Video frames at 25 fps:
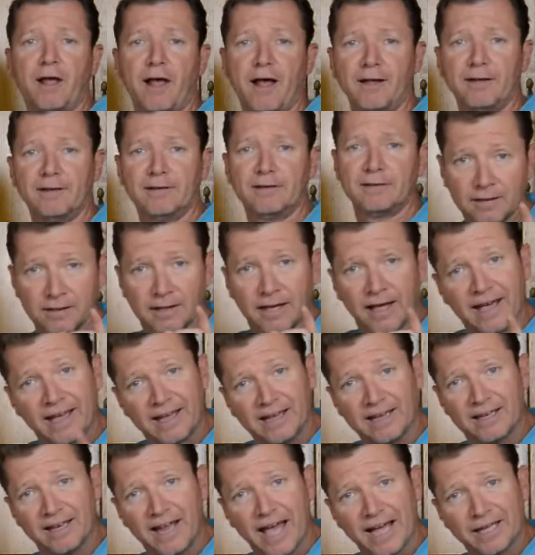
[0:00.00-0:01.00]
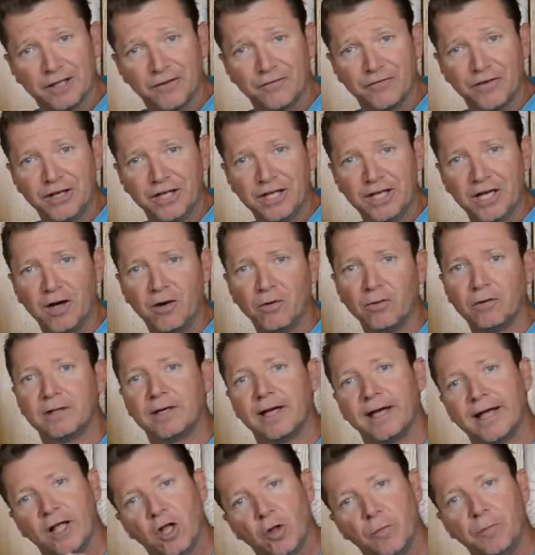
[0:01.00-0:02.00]
out. Hey, like the video,
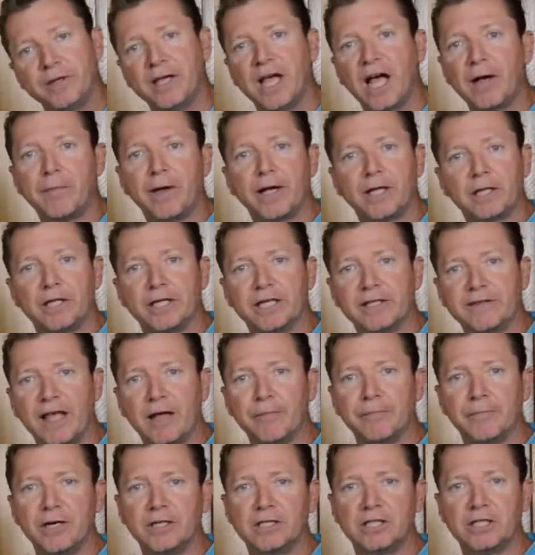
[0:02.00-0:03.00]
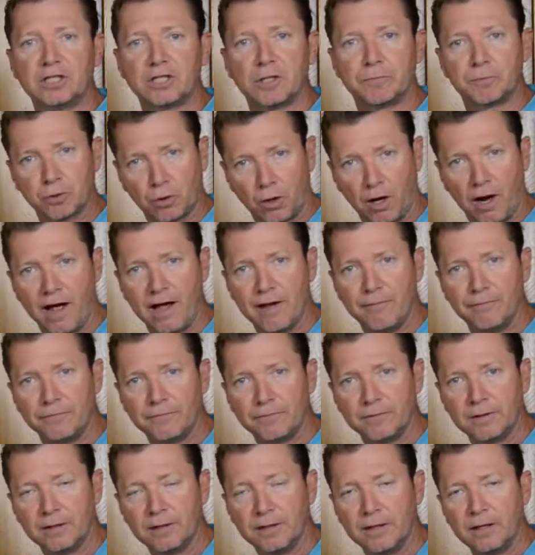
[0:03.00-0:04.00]
help me out by clicking that button to subscribe,
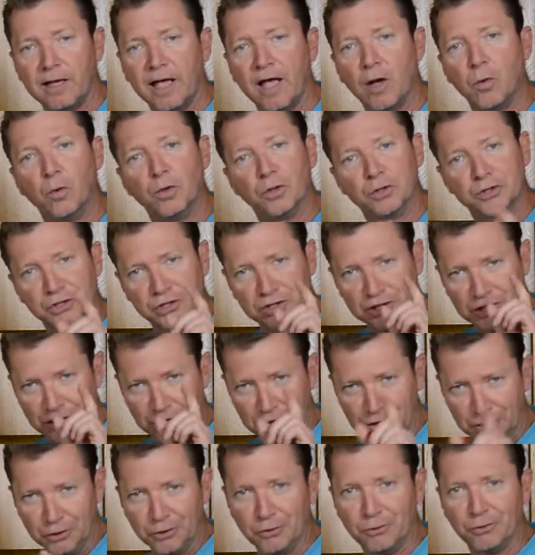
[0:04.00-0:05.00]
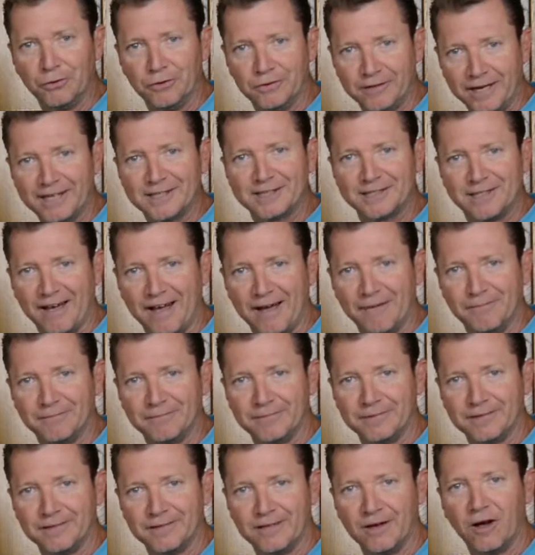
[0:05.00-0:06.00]
and we'll see you next time
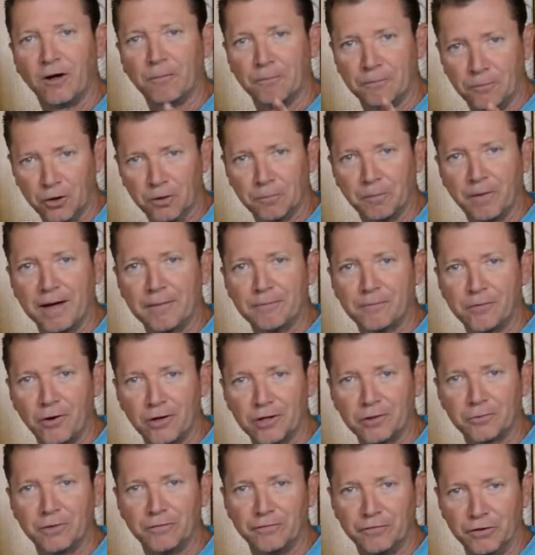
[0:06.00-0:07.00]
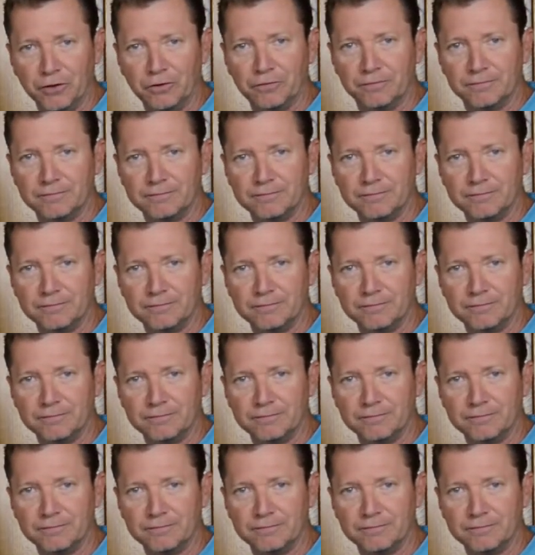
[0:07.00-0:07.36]
on Perkman Product Review.